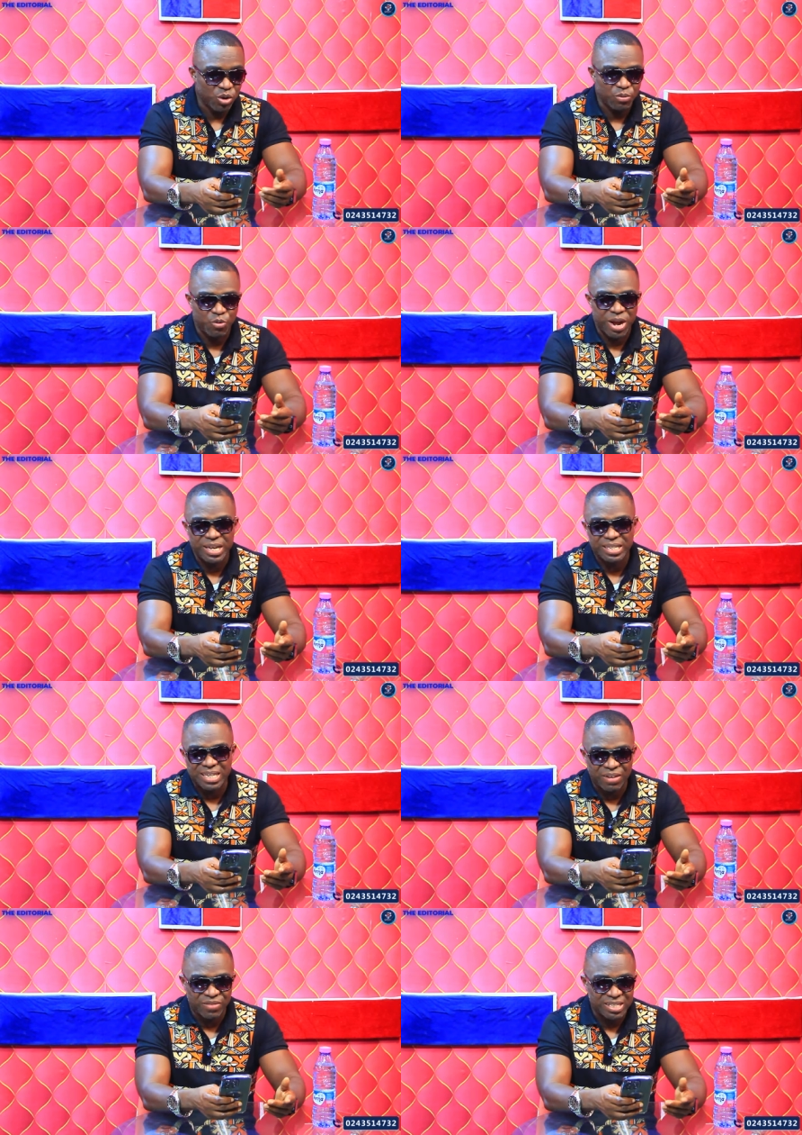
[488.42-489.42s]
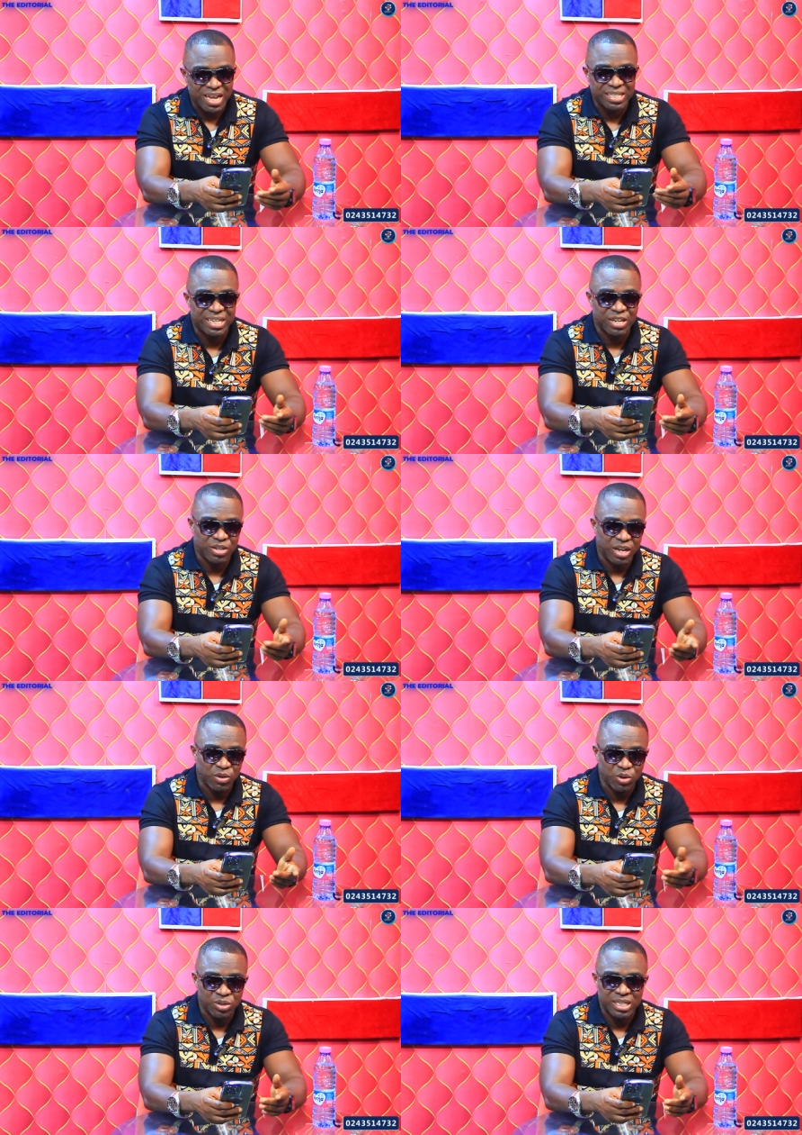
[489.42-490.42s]
where he's advertising that you can
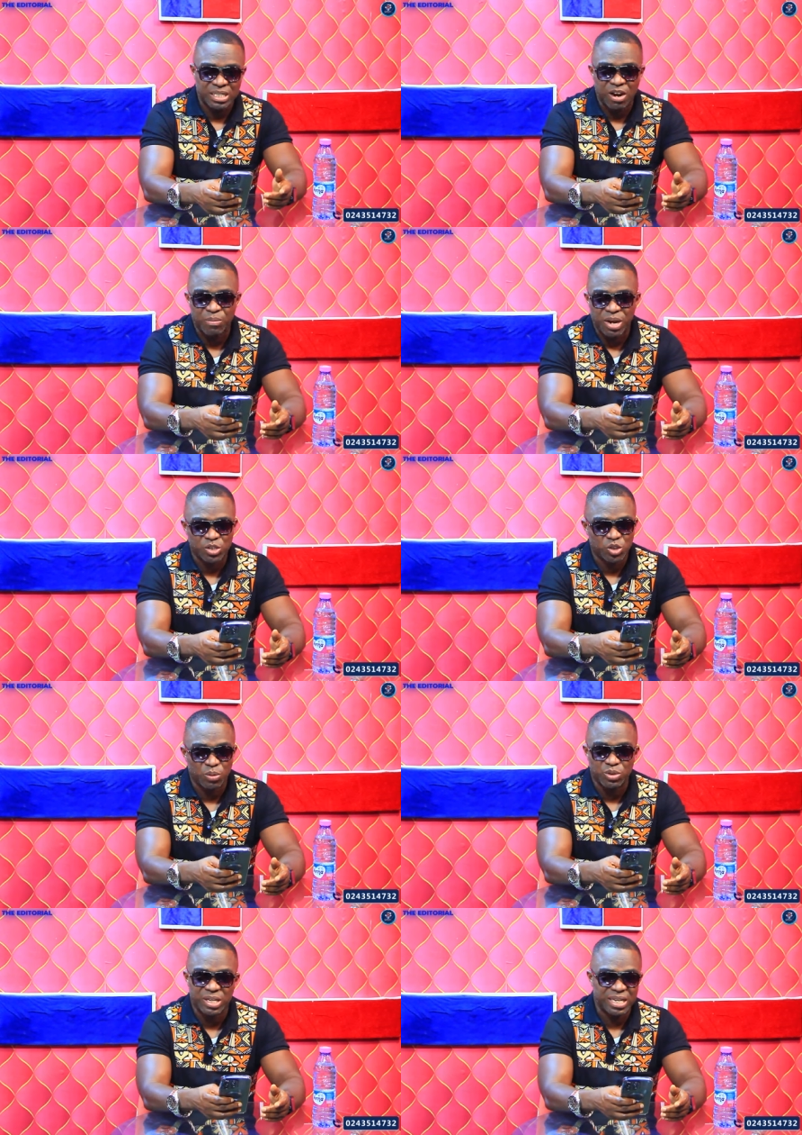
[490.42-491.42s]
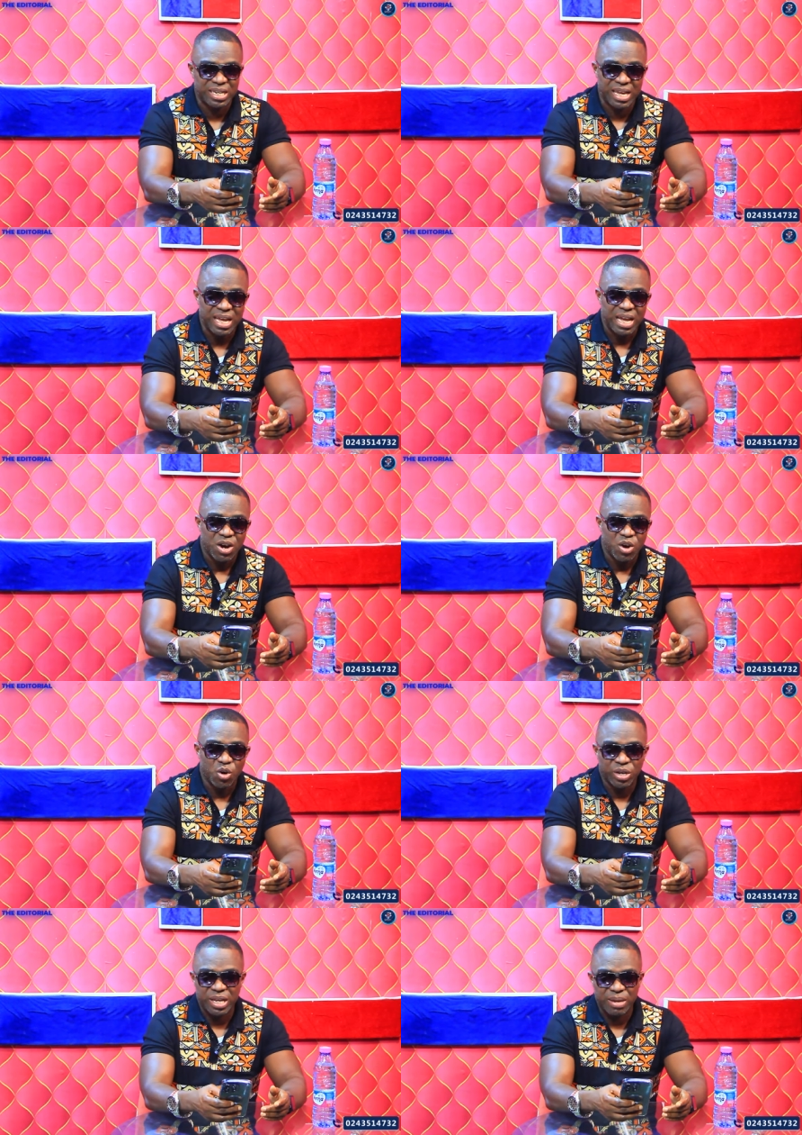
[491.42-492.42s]
go to the Zara Man shop to get the
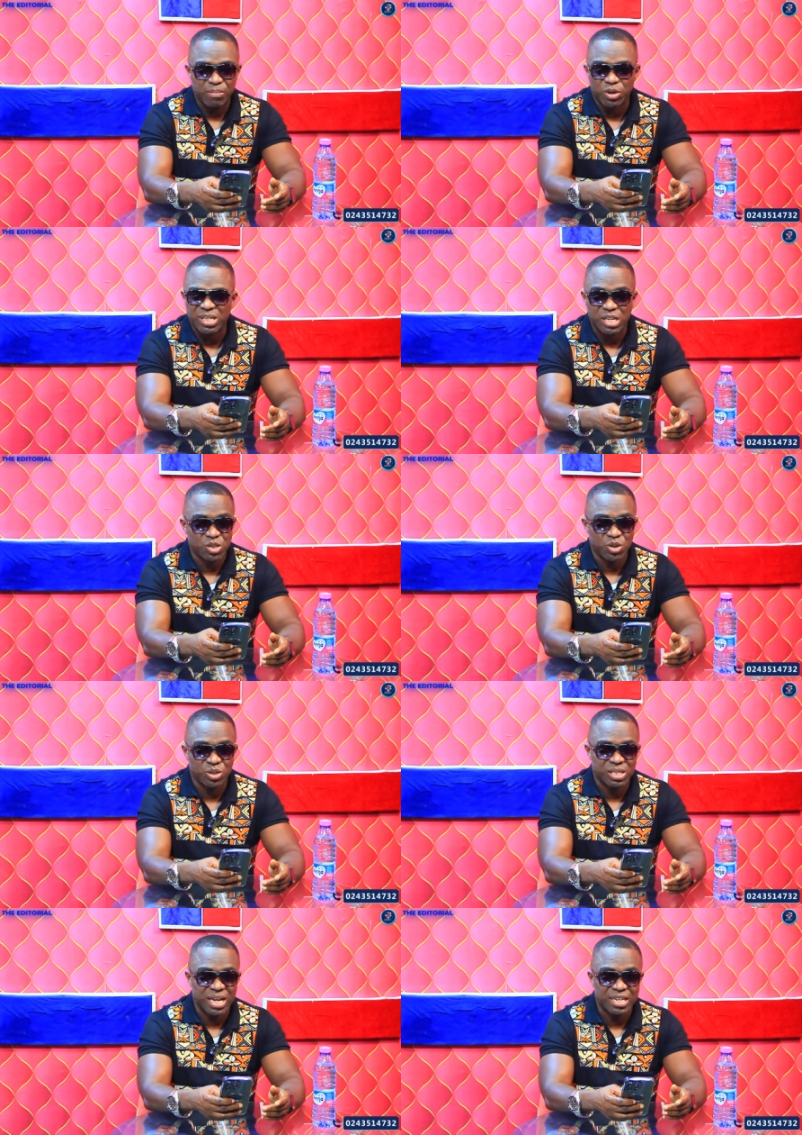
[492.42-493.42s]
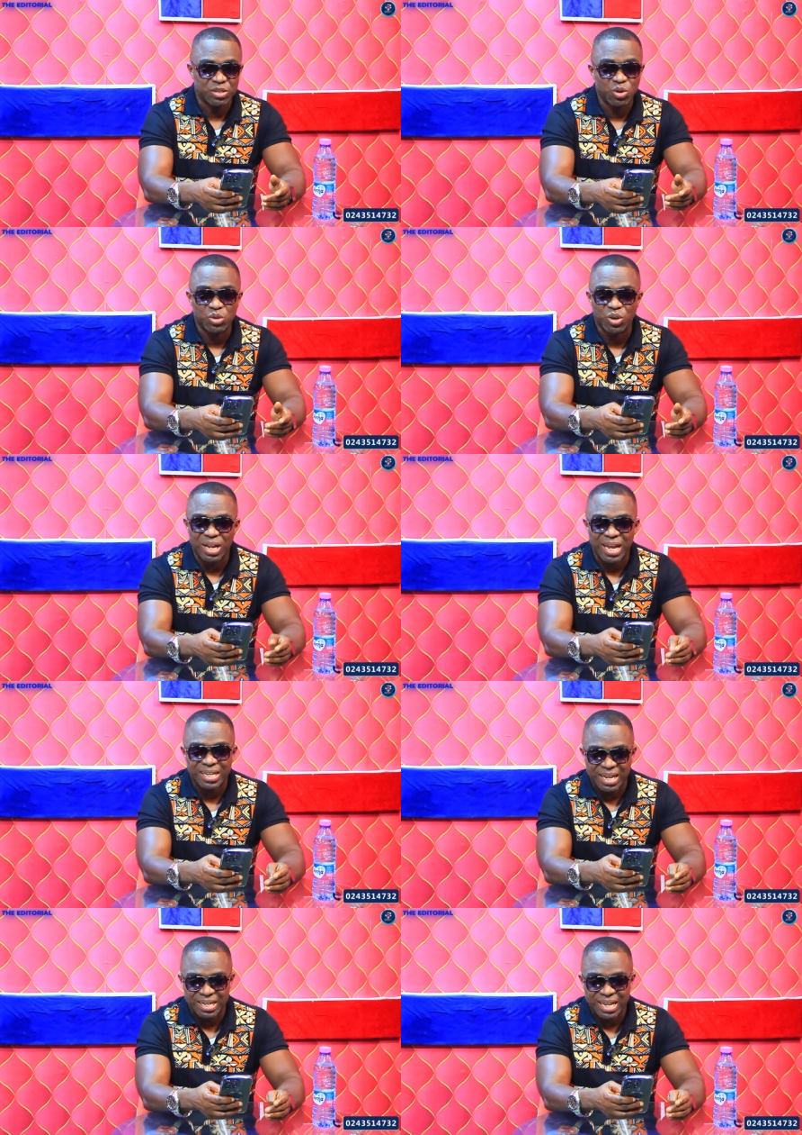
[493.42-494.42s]
OK boxer shorts, and it goes on
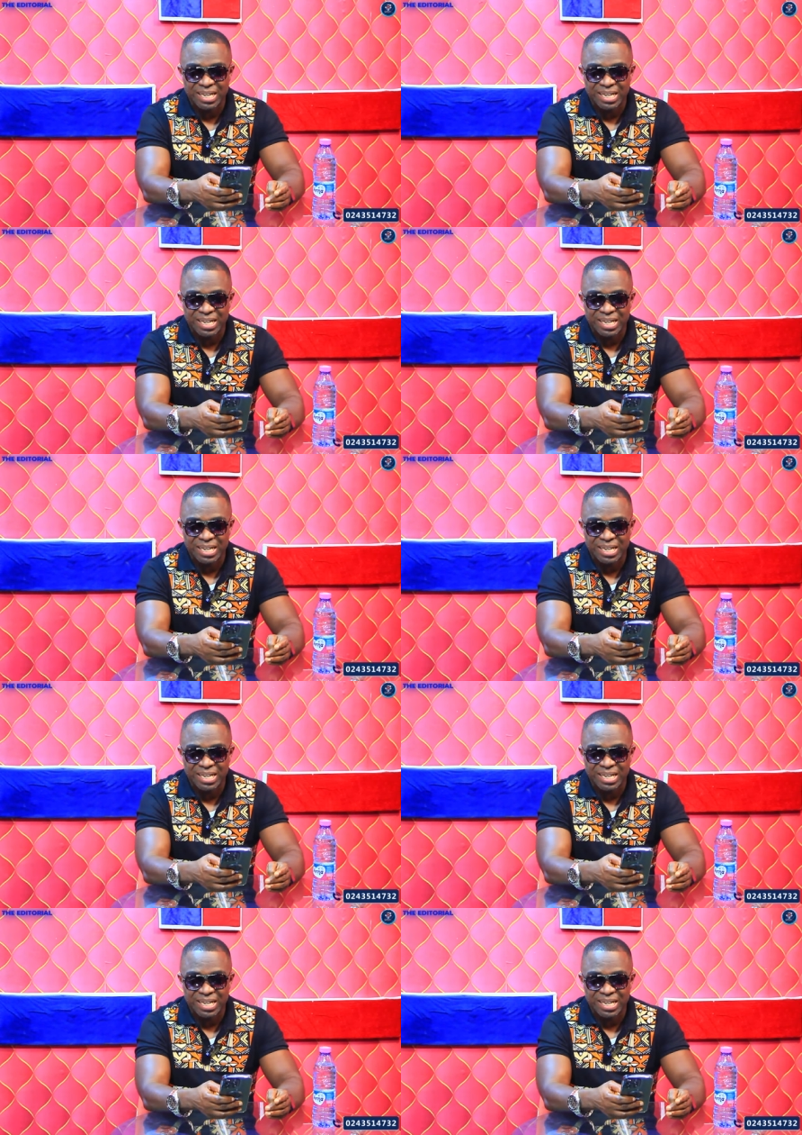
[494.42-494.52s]
like that.